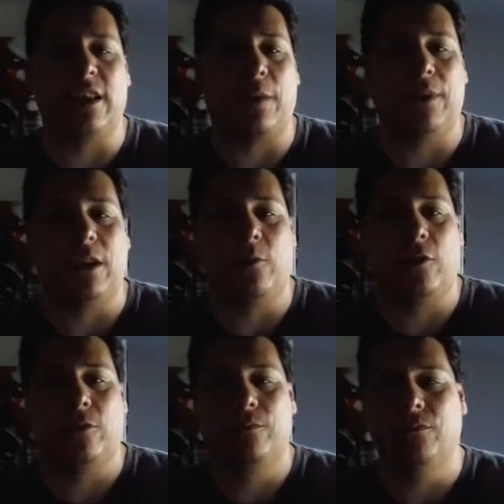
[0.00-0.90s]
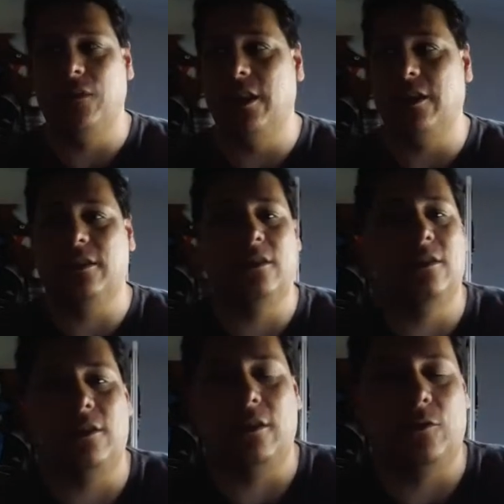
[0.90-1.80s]
things happen anymore. There
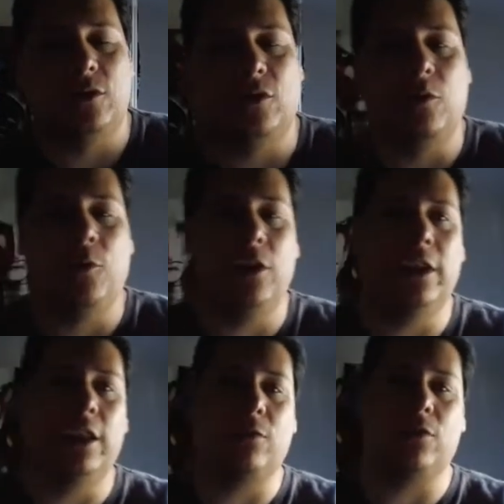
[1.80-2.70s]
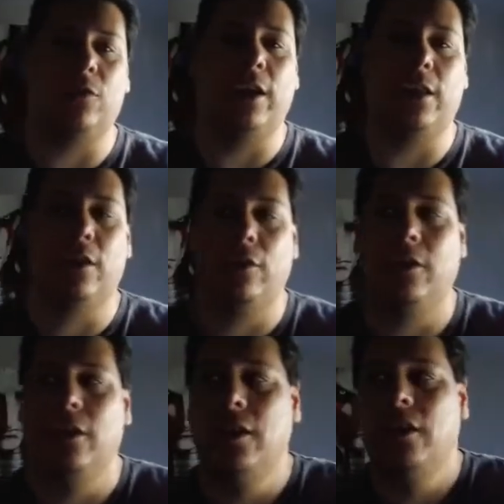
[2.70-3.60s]
was no Napoleon, there was no
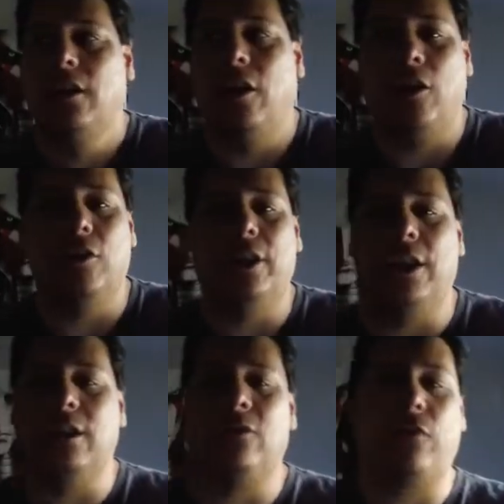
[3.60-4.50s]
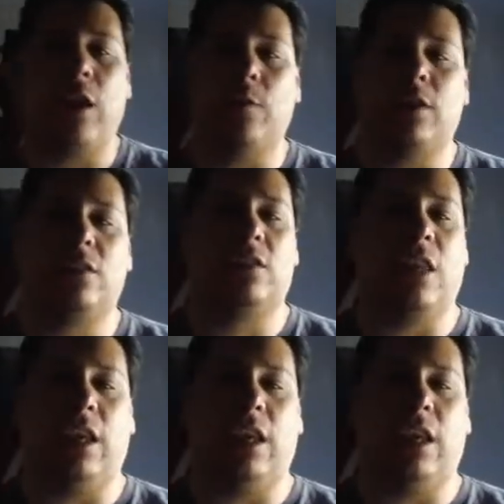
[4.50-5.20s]
Hitler, all these famous